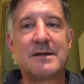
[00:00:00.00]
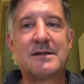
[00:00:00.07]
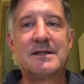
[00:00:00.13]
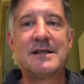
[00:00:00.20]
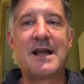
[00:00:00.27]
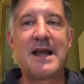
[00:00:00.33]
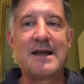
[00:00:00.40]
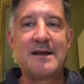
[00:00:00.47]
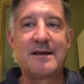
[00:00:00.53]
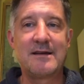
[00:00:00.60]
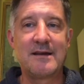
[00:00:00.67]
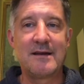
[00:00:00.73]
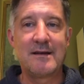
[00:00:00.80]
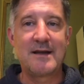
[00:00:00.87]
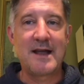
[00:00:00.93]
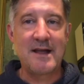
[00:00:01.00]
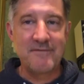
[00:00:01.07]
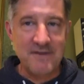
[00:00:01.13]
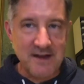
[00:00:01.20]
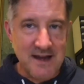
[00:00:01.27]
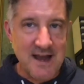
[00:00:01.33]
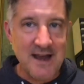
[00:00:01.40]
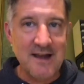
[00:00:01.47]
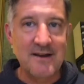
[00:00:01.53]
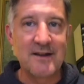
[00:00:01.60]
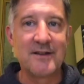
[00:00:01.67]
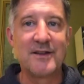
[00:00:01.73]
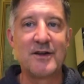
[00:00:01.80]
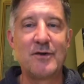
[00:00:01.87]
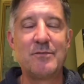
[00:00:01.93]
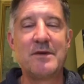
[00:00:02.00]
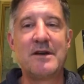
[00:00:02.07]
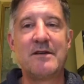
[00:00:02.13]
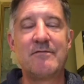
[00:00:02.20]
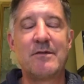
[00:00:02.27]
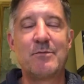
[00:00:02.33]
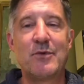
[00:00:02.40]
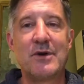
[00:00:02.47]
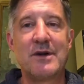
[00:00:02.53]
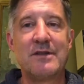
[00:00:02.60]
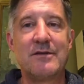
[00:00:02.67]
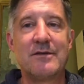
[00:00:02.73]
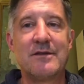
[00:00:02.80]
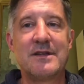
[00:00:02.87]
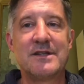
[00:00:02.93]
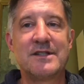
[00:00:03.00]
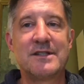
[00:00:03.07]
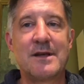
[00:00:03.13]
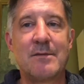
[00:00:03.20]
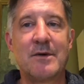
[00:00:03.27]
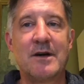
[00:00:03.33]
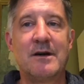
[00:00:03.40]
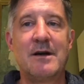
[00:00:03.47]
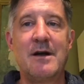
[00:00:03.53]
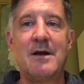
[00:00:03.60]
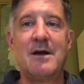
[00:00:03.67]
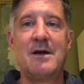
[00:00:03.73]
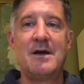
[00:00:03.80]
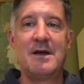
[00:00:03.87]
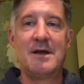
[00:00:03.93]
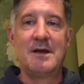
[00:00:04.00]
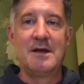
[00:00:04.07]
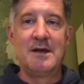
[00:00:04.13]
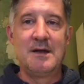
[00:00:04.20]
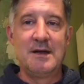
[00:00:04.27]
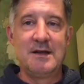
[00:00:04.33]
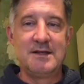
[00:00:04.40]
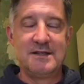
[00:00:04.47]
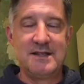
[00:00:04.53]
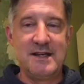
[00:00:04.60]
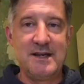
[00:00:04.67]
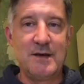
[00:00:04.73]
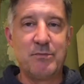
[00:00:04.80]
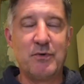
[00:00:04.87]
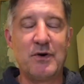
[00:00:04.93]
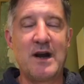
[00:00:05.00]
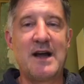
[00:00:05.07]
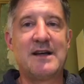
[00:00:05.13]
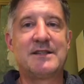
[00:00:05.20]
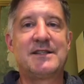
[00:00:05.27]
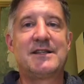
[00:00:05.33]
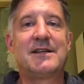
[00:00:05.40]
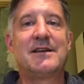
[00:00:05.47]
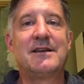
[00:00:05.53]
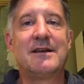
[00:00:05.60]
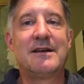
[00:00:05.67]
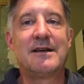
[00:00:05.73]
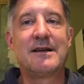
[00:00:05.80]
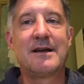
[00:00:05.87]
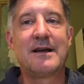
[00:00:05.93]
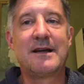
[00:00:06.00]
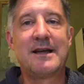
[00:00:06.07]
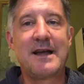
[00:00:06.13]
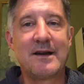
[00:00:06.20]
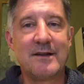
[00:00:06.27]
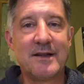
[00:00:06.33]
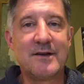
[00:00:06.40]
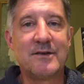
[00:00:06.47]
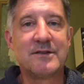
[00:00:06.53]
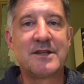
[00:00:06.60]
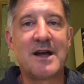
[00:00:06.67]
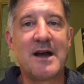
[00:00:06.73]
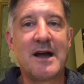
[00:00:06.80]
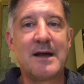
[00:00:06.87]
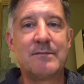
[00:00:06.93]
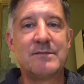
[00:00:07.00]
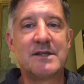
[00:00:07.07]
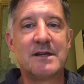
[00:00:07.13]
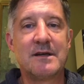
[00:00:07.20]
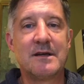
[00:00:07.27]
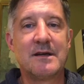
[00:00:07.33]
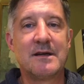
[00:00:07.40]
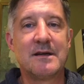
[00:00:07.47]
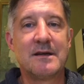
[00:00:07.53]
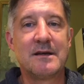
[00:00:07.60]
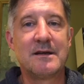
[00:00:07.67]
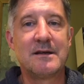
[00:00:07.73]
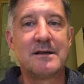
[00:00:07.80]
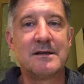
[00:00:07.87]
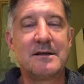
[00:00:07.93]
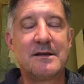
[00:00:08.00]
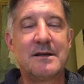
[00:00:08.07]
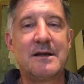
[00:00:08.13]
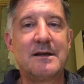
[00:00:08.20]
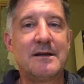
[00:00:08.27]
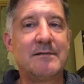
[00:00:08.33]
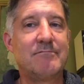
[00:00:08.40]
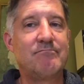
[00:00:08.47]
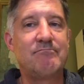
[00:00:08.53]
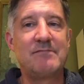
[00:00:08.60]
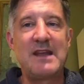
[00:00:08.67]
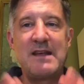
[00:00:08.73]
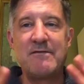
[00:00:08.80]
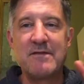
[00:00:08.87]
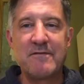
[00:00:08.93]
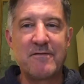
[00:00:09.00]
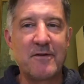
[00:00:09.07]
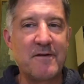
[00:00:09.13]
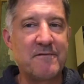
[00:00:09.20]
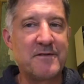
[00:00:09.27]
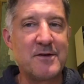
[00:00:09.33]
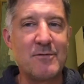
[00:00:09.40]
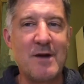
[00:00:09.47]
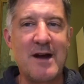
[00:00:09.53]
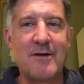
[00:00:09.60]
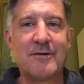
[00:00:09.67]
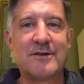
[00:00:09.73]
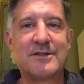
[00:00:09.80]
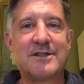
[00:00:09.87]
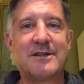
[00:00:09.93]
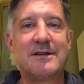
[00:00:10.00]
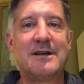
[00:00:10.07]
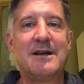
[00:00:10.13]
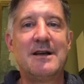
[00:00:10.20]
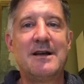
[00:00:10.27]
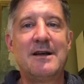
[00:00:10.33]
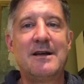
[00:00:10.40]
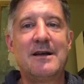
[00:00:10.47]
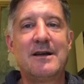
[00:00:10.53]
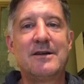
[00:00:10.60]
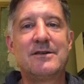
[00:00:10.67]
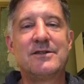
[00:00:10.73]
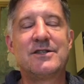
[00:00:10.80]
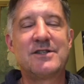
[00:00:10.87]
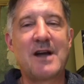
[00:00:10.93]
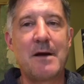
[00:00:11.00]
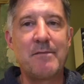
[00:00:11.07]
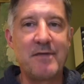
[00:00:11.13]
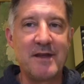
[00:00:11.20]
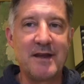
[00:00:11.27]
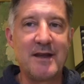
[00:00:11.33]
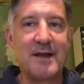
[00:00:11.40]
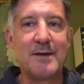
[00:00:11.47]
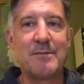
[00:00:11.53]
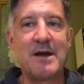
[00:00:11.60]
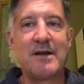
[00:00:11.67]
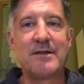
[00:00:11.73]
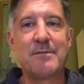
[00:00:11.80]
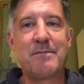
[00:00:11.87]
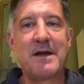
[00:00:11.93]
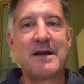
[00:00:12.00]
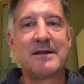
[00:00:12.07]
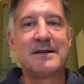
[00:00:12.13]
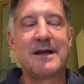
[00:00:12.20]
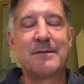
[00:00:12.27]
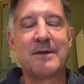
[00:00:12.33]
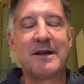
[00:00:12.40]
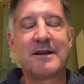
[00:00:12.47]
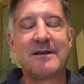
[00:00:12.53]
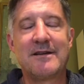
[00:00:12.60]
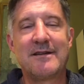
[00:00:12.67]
take, if you can, a little bit of a breather this summer, decompress, and get a little time to, even for a few hours, stop thinking about the pandemic,